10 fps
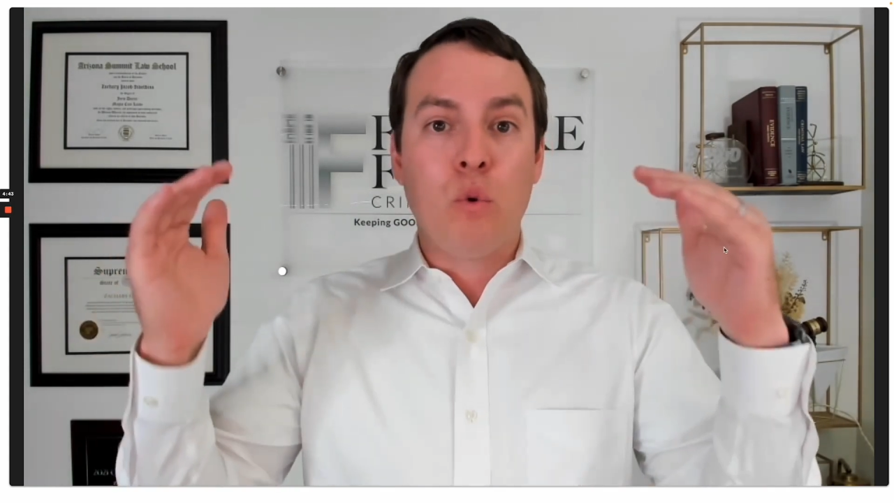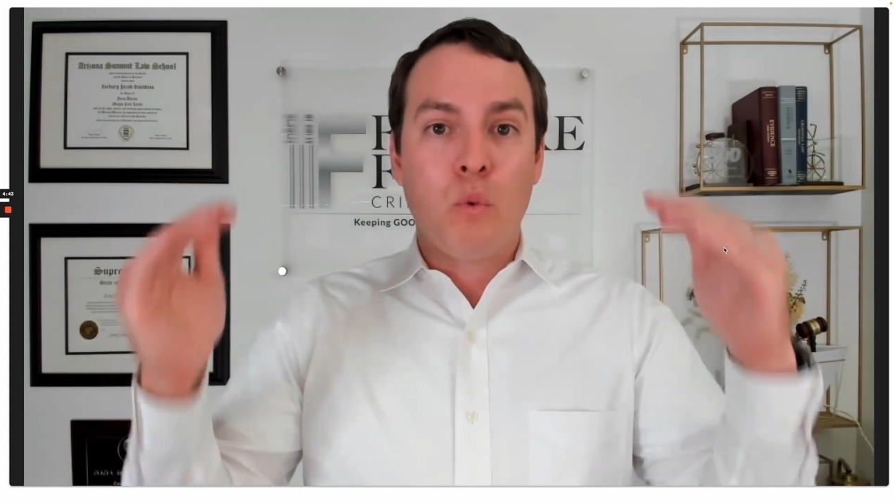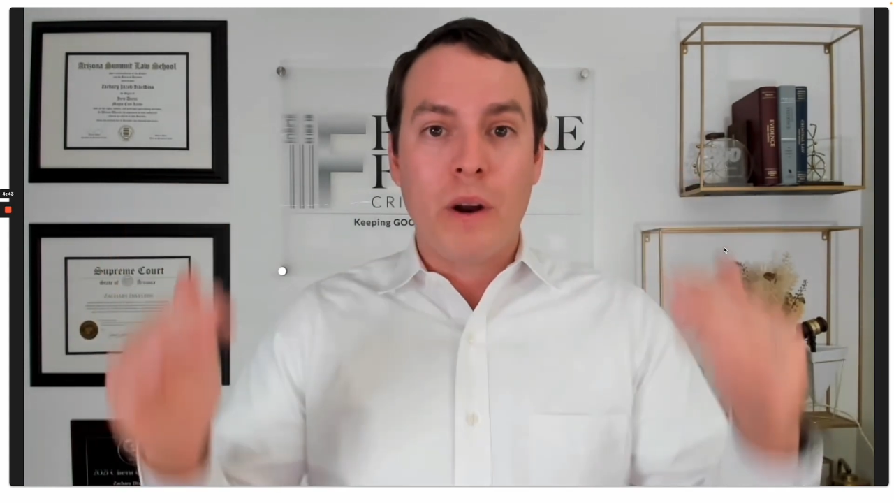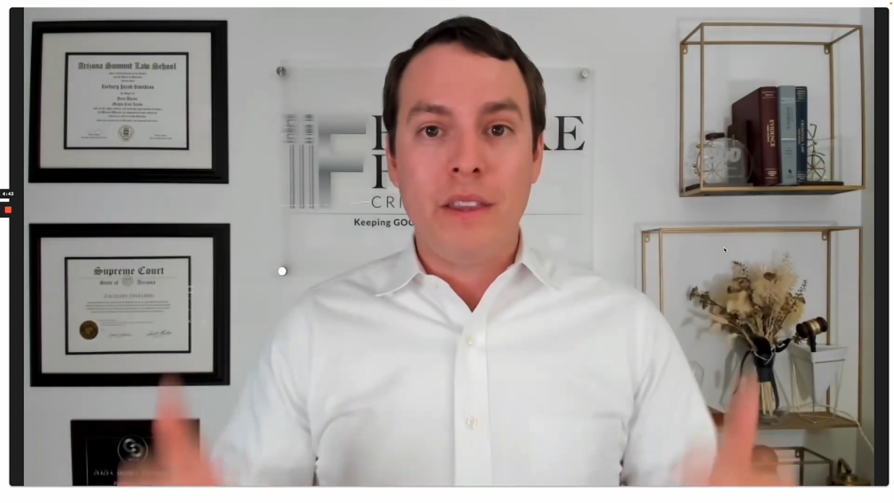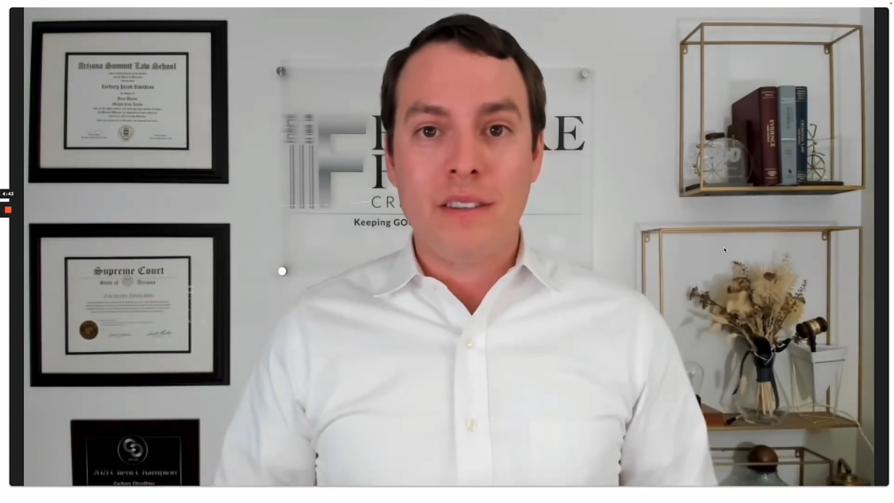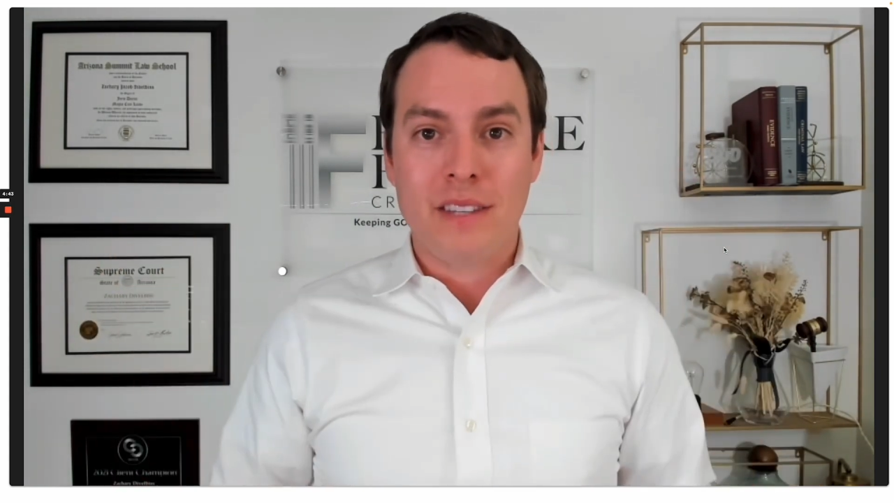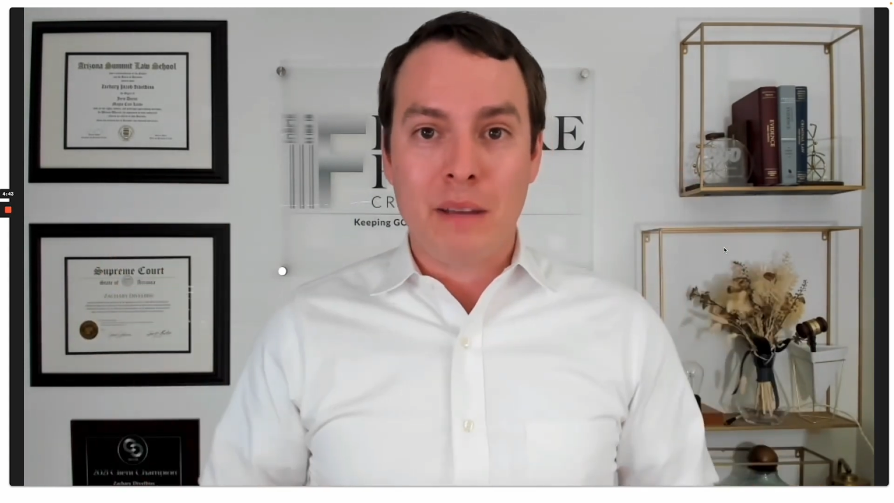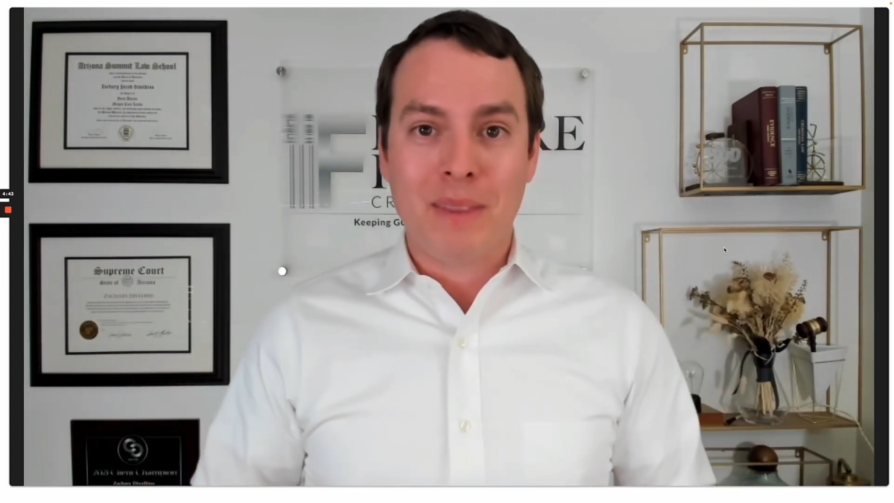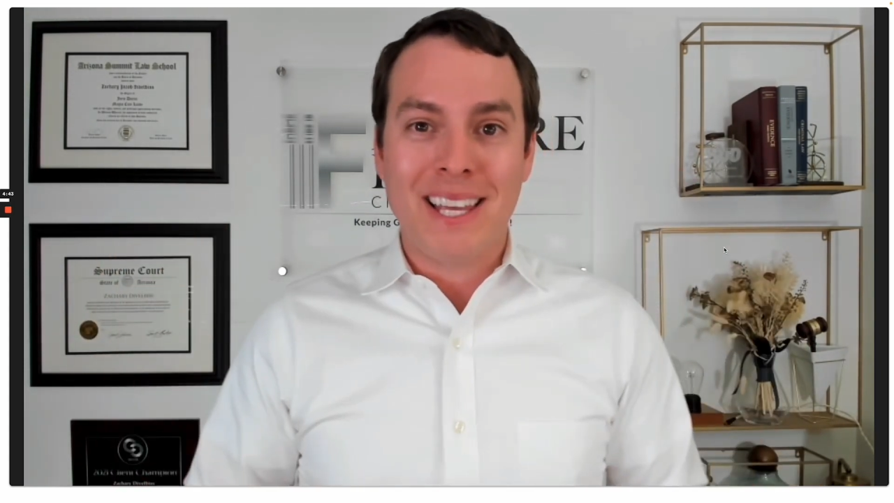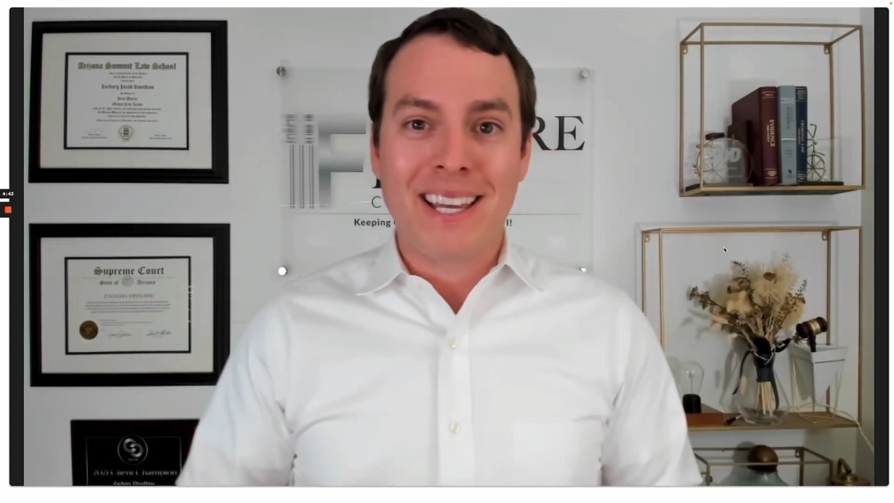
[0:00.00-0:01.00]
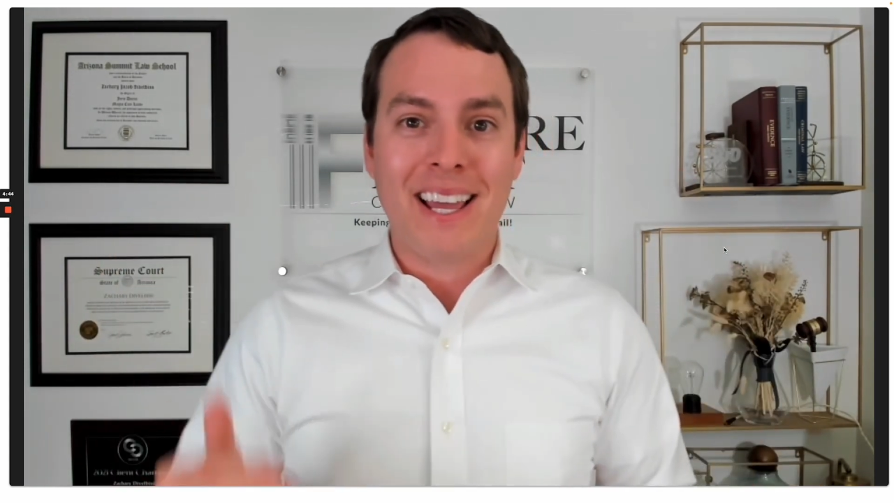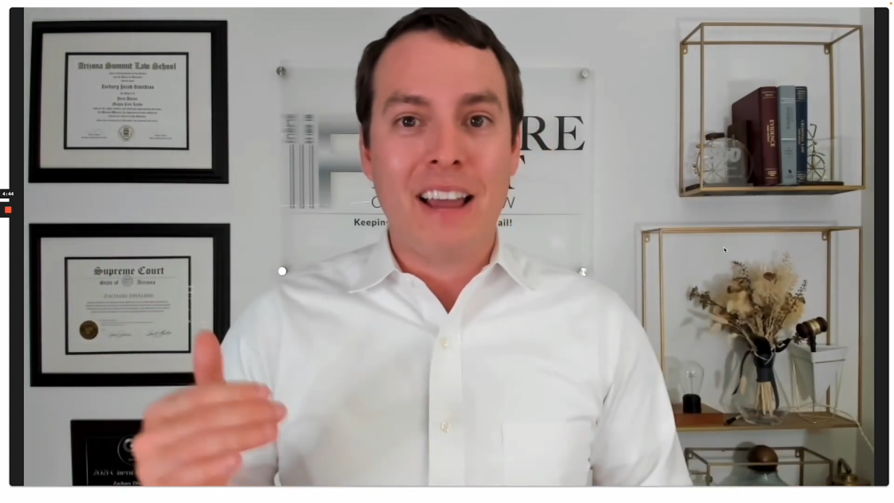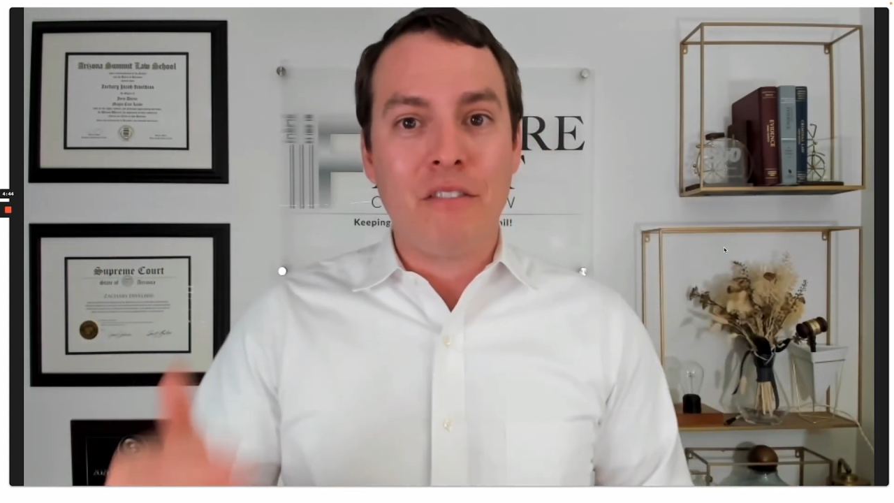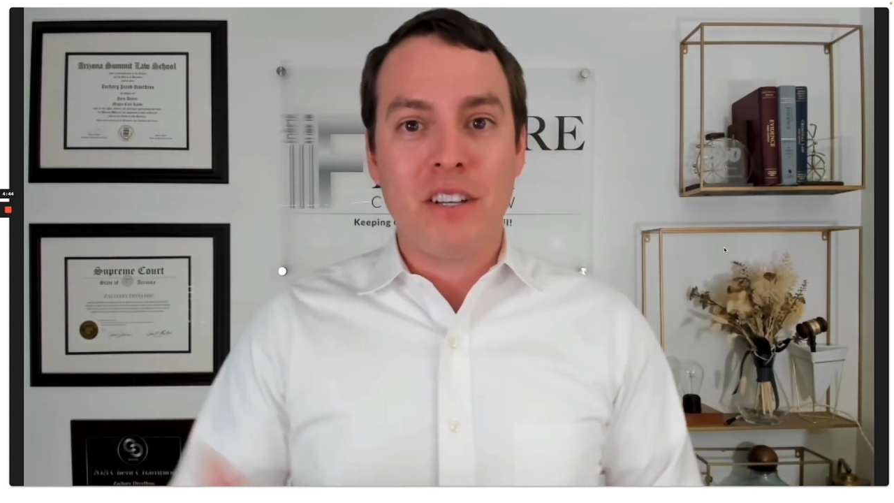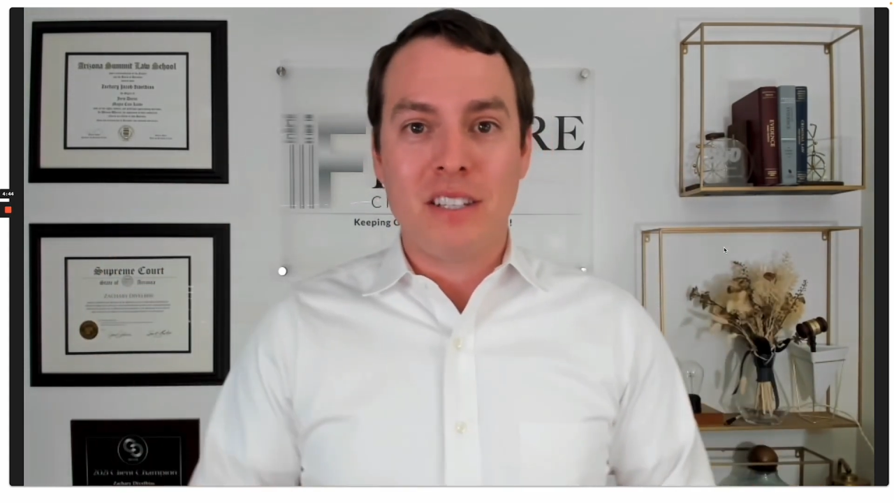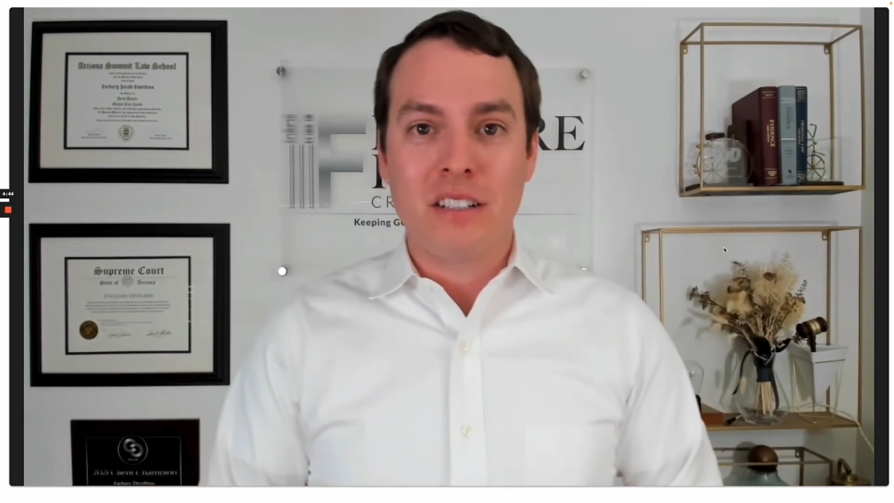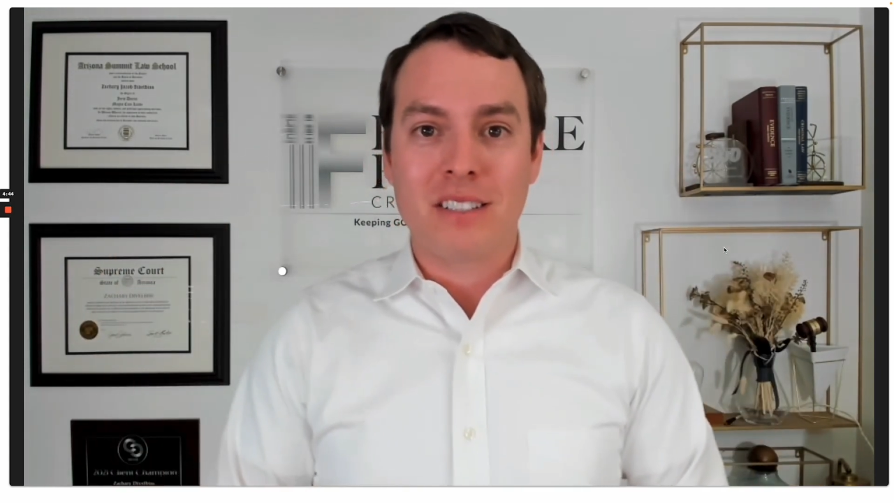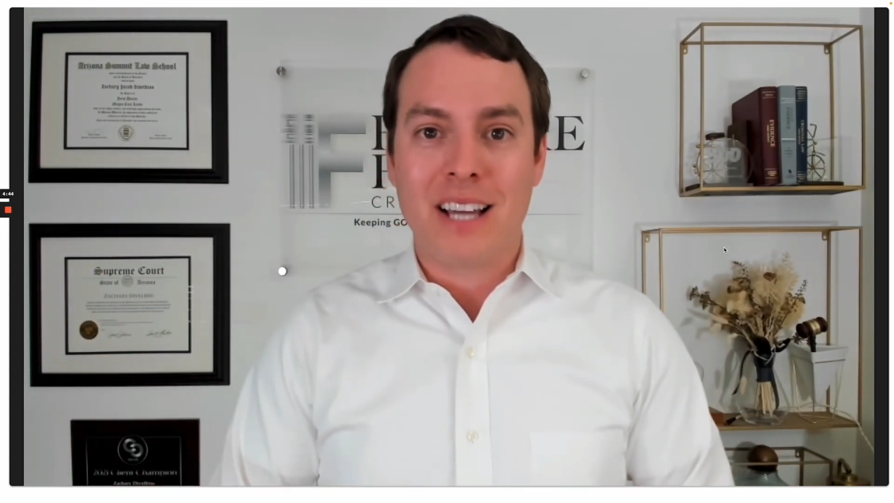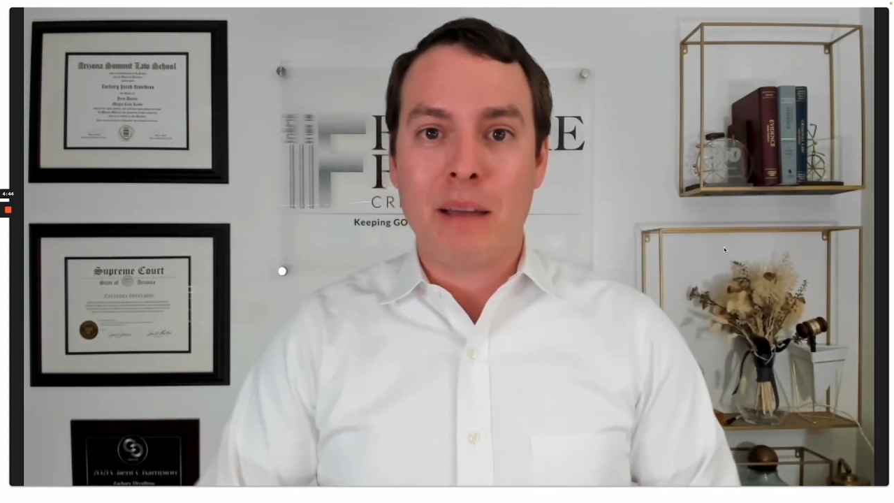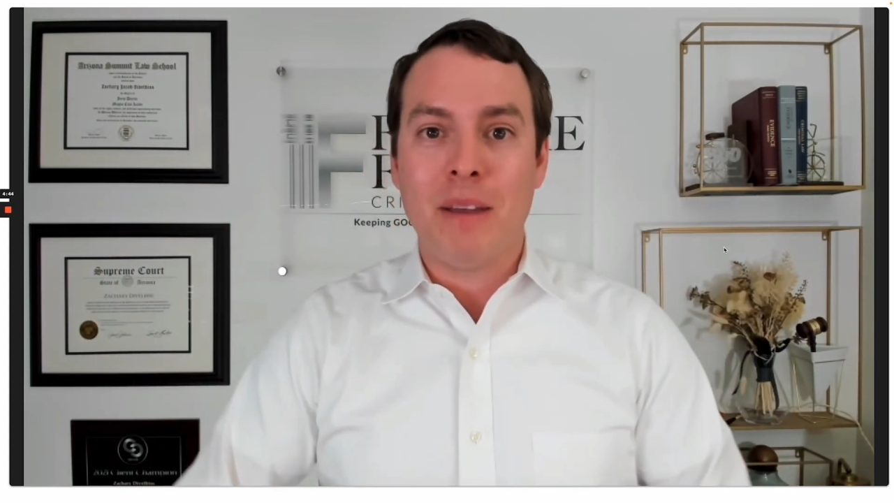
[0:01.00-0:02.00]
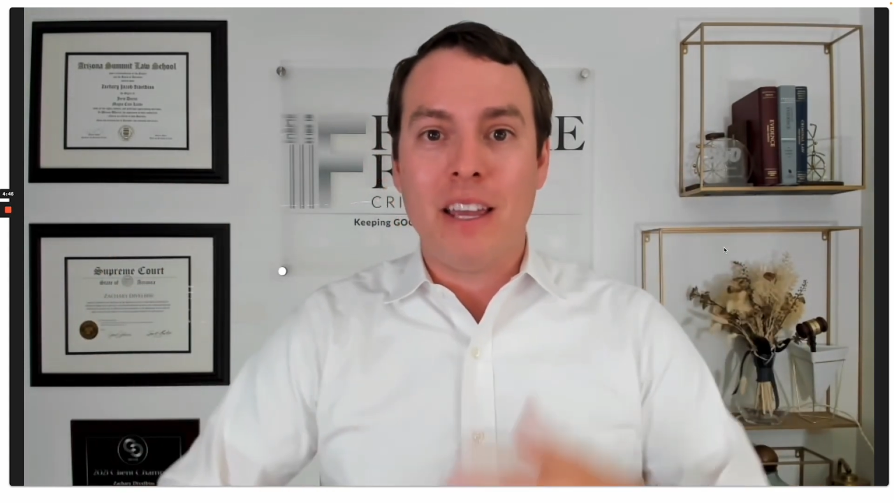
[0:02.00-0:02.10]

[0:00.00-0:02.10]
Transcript: Wear the same thing every single time